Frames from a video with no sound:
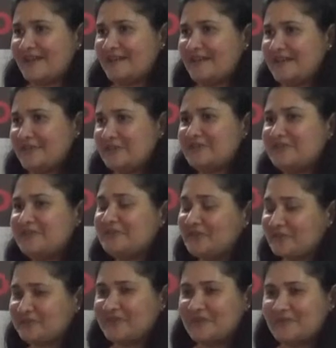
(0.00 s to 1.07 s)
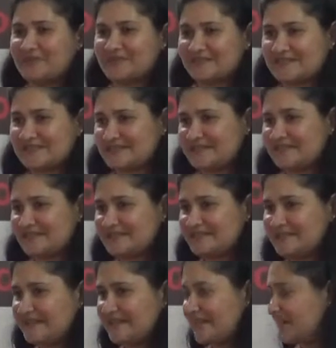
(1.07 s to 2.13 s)
I cannot think of them as
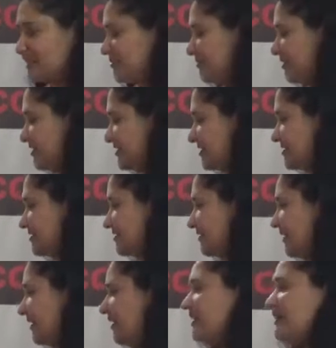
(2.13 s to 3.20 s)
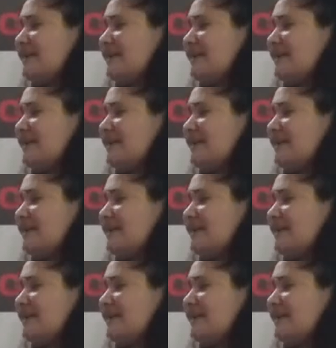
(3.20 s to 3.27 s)
enemies. Right?